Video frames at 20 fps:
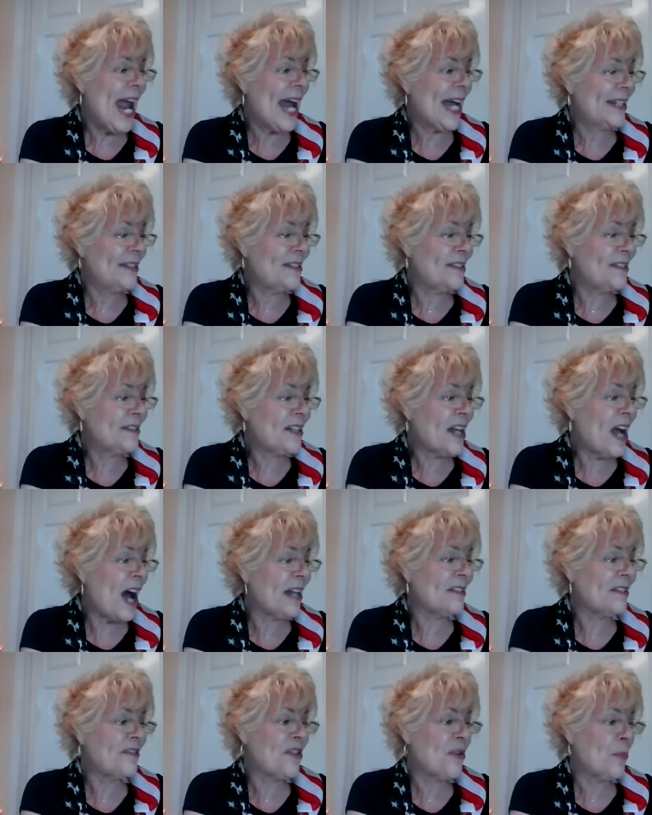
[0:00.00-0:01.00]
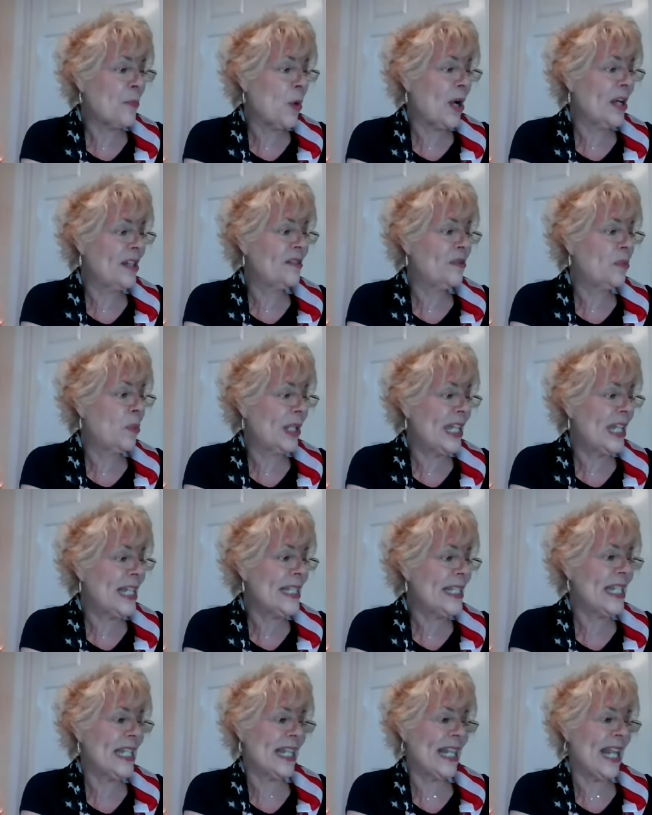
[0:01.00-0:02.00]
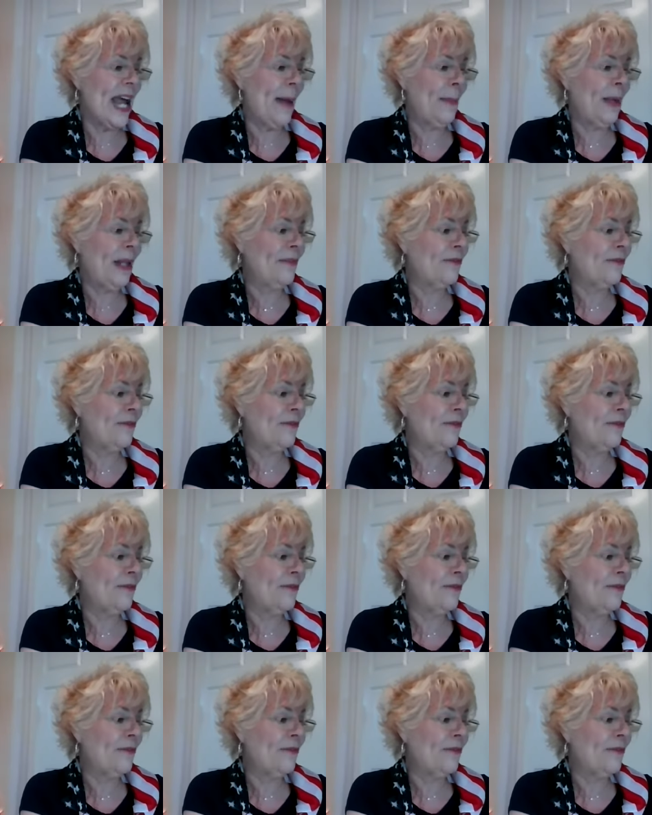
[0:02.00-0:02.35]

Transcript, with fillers: as his custom was, went into them